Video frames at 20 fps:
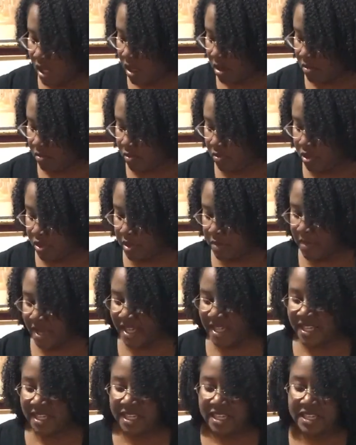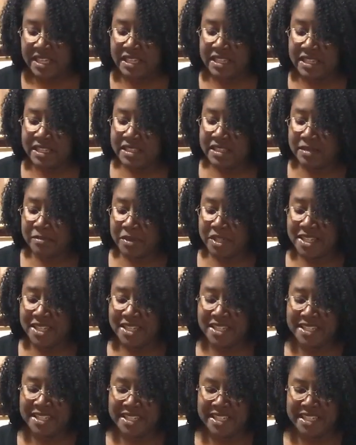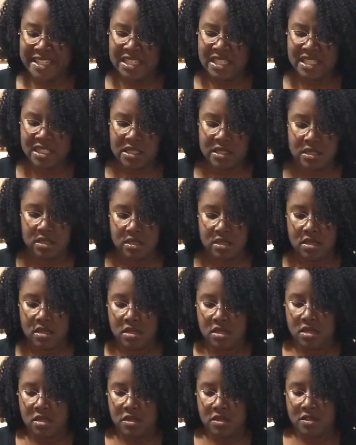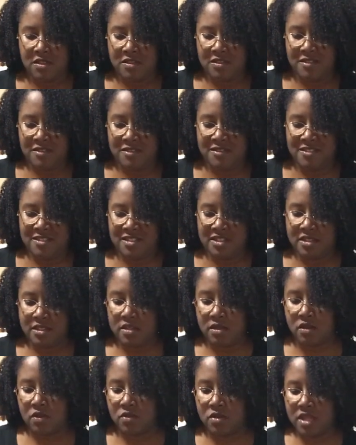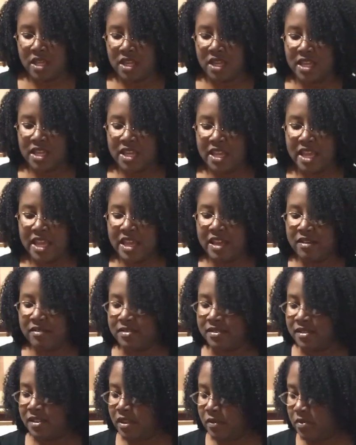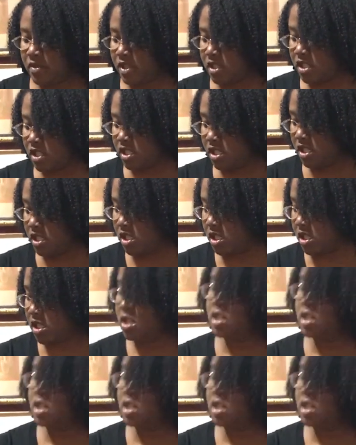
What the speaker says: I'm gonna put my kids some cookies so they can have something to